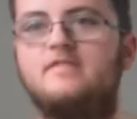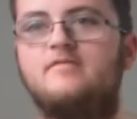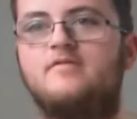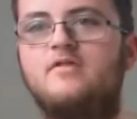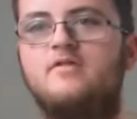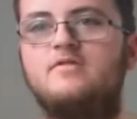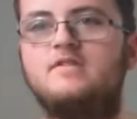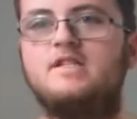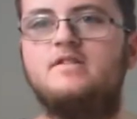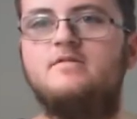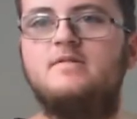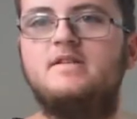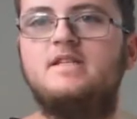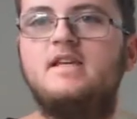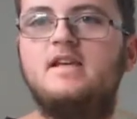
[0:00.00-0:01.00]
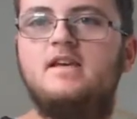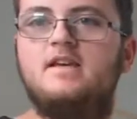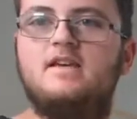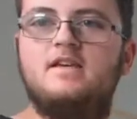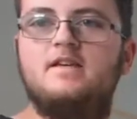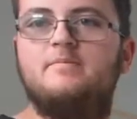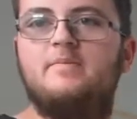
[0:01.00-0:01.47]
of course, who is
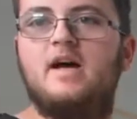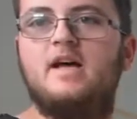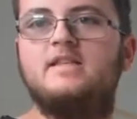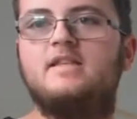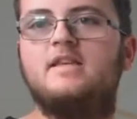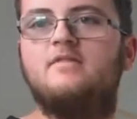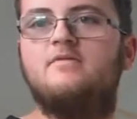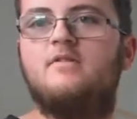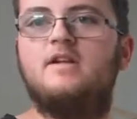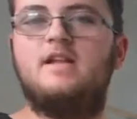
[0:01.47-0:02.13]
basking right